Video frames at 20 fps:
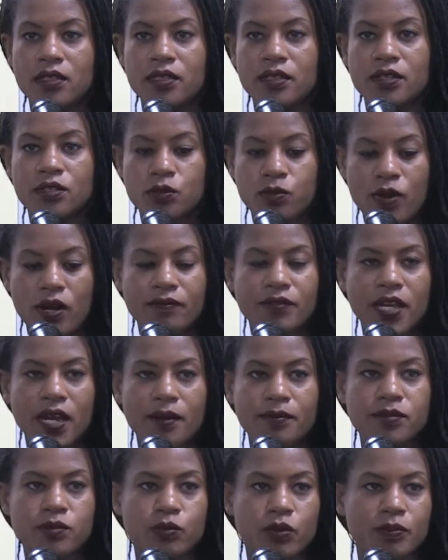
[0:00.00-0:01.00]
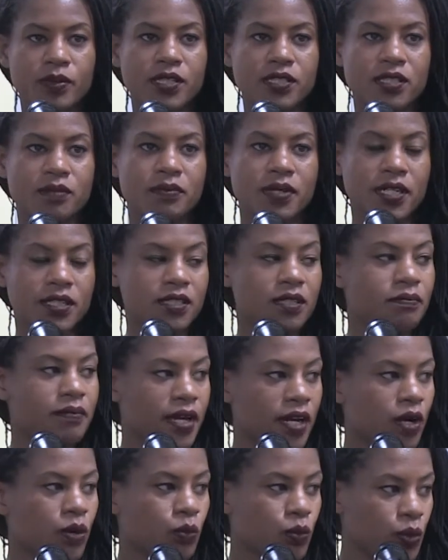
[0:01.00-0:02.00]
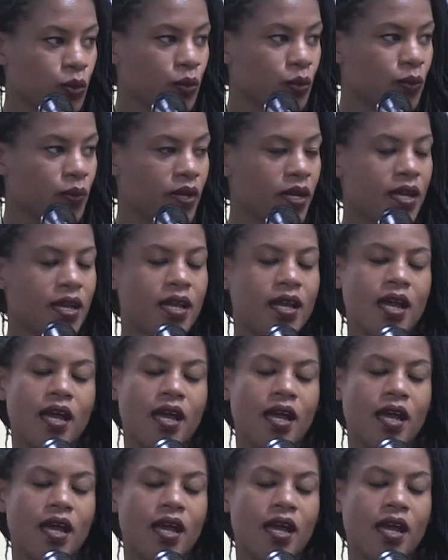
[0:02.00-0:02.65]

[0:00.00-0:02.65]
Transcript: The 12 names will be submitted to Mayor Wu,